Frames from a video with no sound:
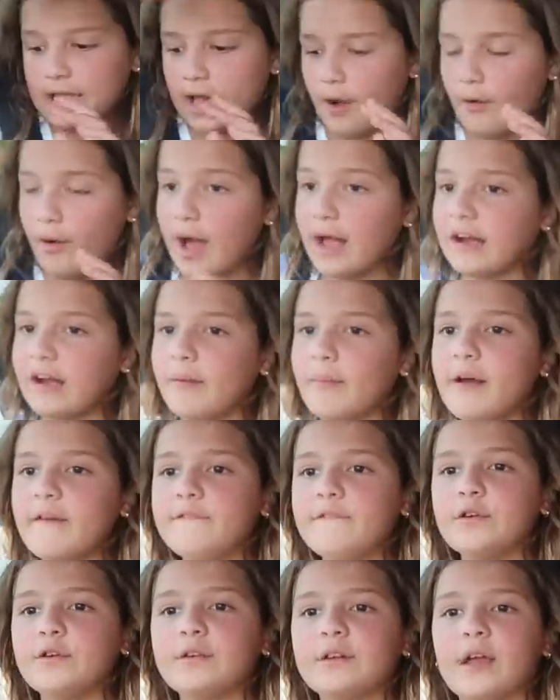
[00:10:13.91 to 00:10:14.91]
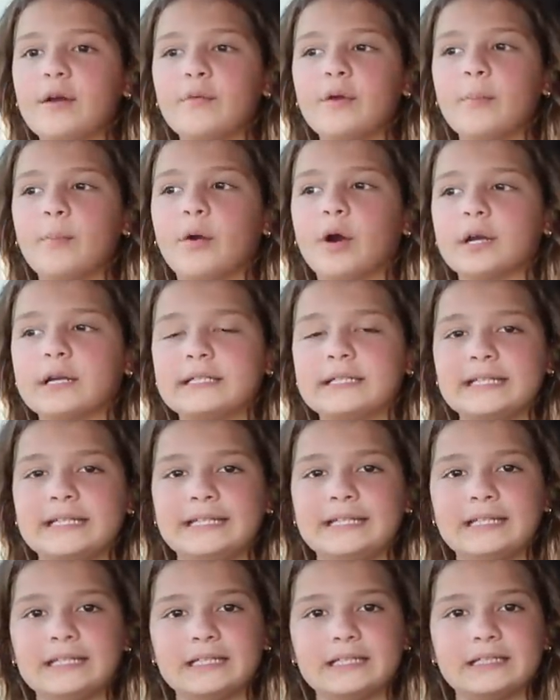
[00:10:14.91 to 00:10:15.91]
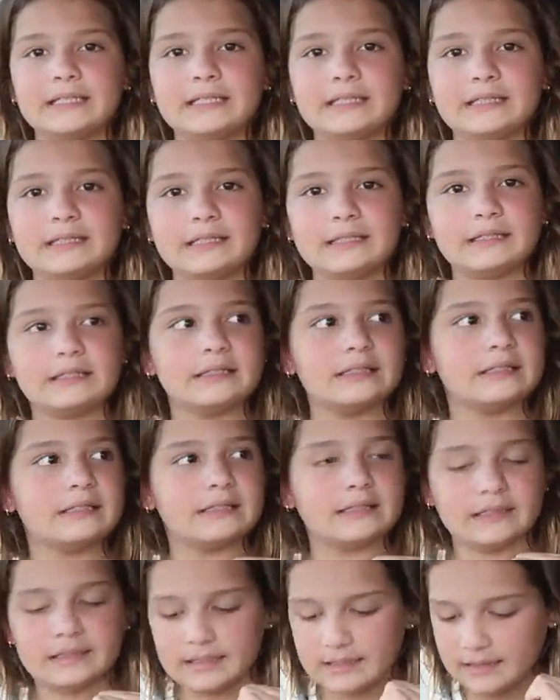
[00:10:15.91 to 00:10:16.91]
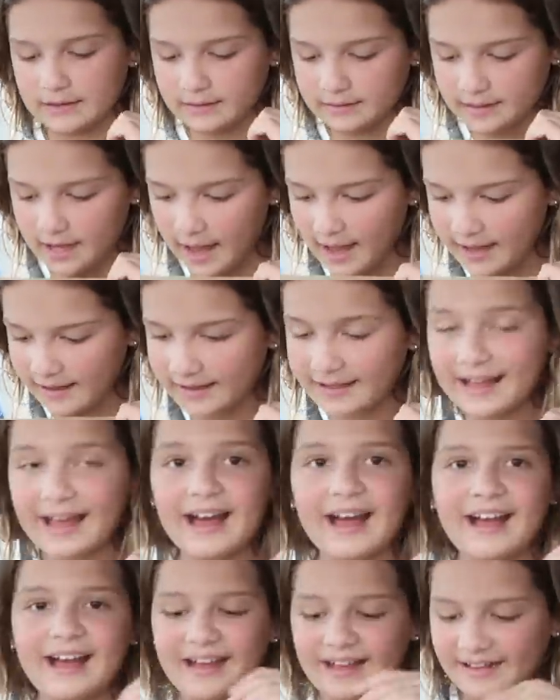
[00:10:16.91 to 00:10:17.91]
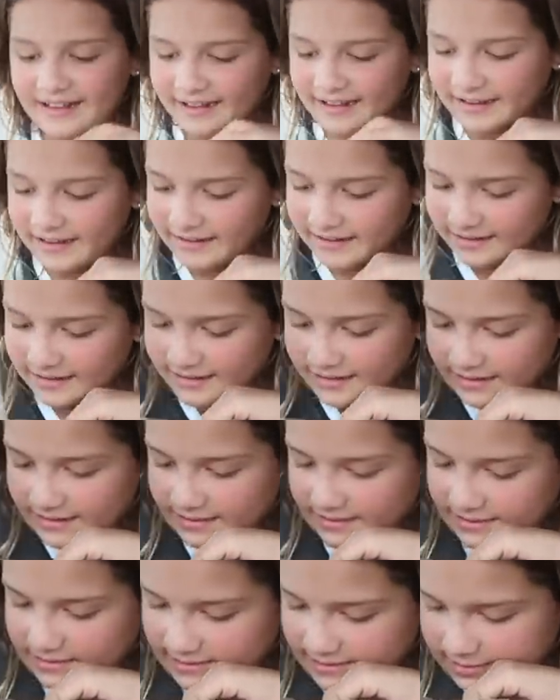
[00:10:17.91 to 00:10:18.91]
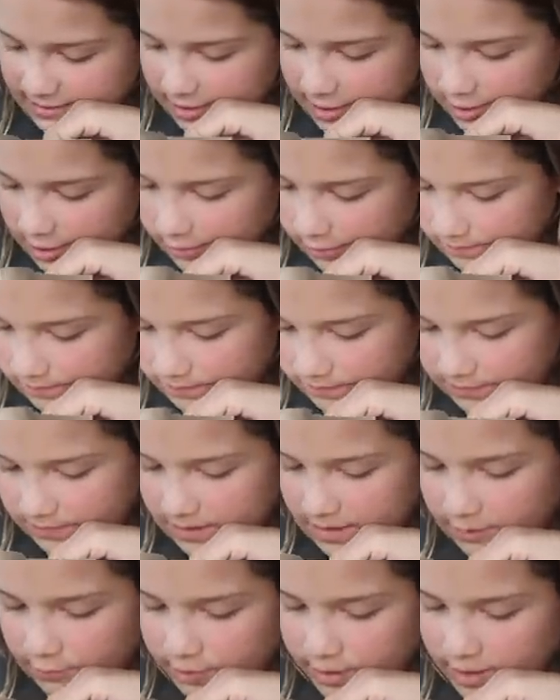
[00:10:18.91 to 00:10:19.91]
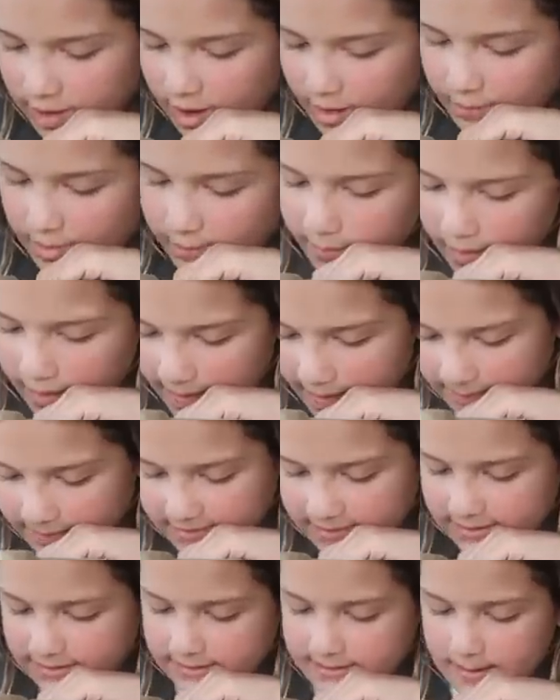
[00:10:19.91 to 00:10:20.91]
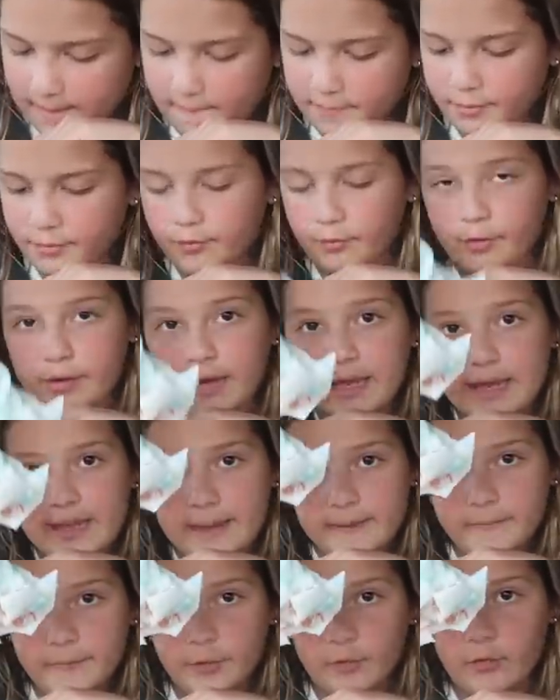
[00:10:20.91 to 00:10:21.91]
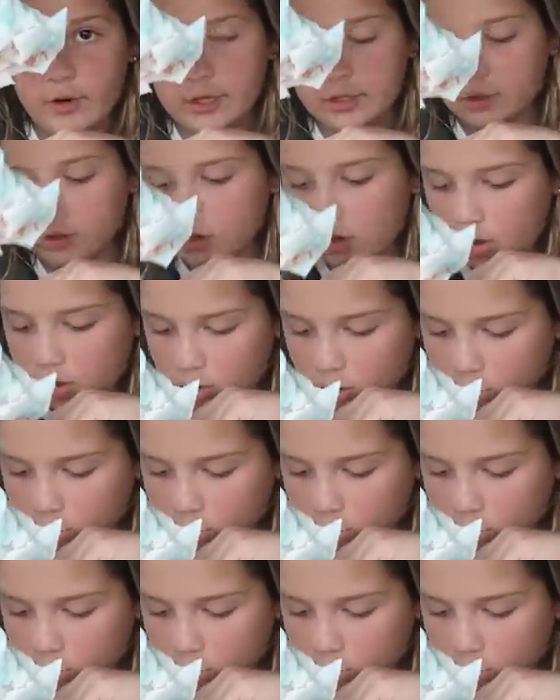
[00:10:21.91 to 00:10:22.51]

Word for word: So I got my food. Can we park to eat? Yes, because okay. I'm hungry too. So we got my mom's Supreme Dorito